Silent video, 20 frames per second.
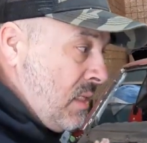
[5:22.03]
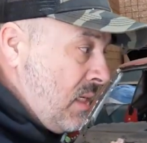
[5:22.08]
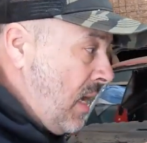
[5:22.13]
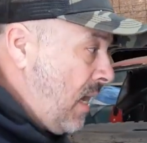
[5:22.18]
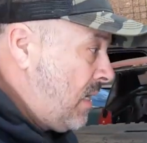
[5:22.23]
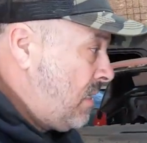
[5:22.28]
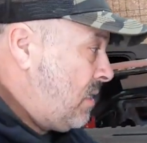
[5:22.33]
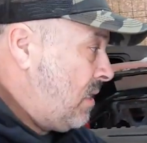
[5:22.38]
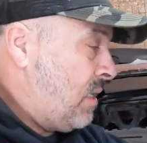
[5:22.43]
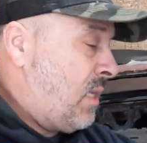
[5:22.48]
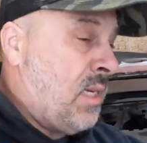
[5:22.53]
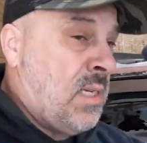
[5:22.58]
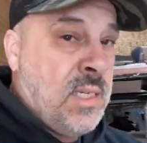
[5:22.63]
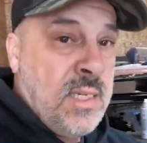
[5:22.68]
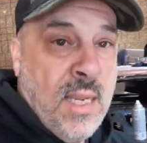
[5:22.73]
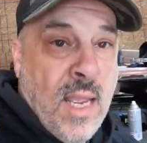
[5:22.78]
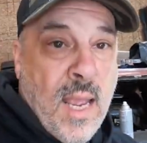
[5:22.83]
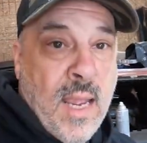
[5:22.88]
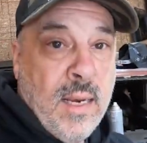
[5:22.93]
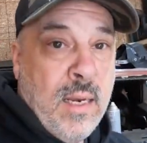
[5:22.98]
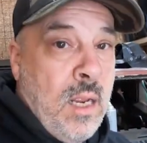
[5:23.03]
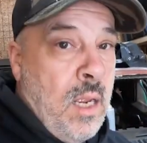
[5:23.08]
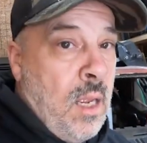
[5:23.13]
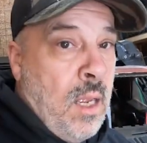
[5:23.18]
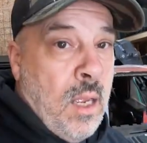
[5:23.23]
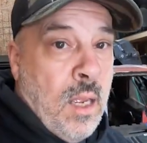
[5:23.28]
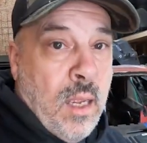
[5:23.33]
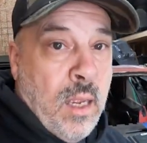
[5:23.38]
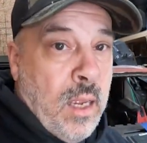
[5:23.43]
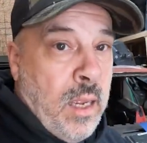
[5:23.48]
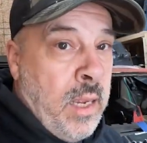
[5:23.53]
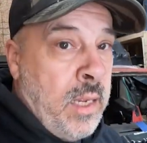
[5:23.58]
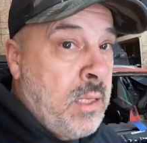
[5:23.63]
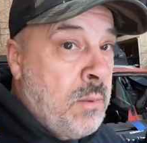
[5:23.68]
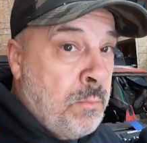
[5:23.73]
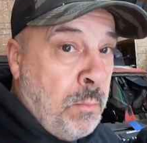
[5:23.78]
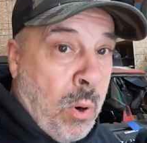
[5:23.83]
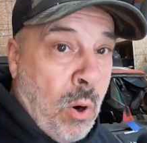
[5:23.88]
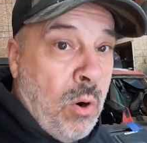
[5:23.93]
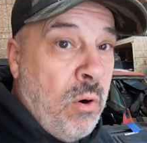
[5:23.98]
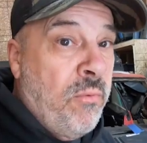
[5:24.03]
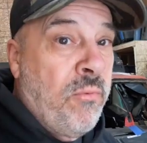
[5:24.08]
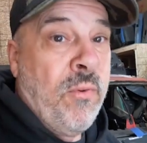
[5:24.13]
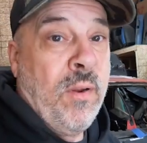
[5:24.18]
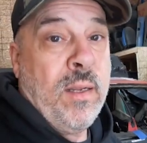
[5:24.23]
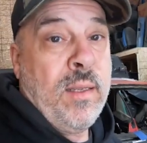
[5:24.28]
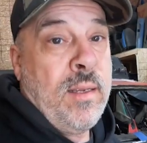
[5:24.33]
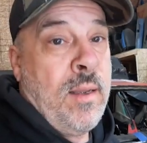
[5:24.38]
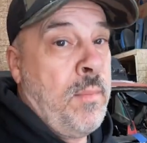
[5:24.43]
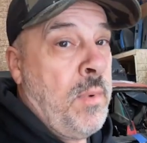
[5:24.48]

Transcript: side to this side, it's perfect.